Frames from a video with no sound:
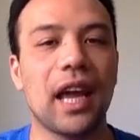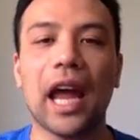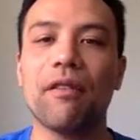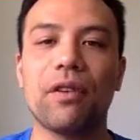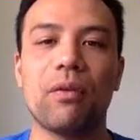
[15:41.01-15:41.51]

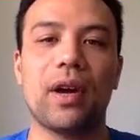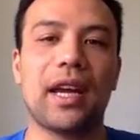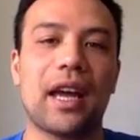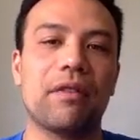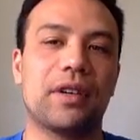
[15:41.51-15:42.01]
Every
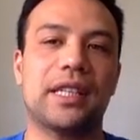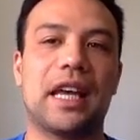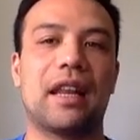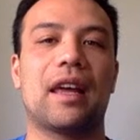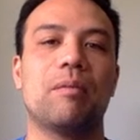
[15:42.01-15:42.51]
week, every
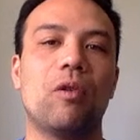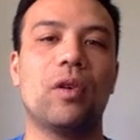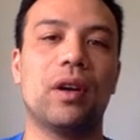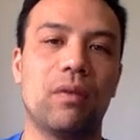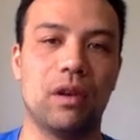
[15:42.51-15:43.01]
Saturday
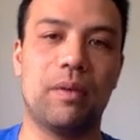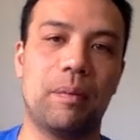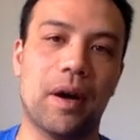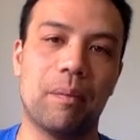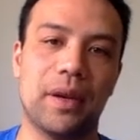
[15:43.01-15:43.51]
morning, we'll be
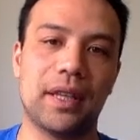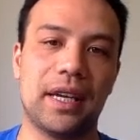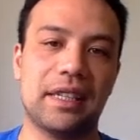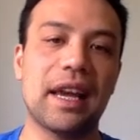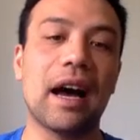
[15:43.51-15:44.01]
pumping
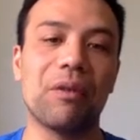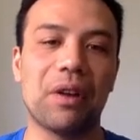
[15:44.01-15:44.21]
these out.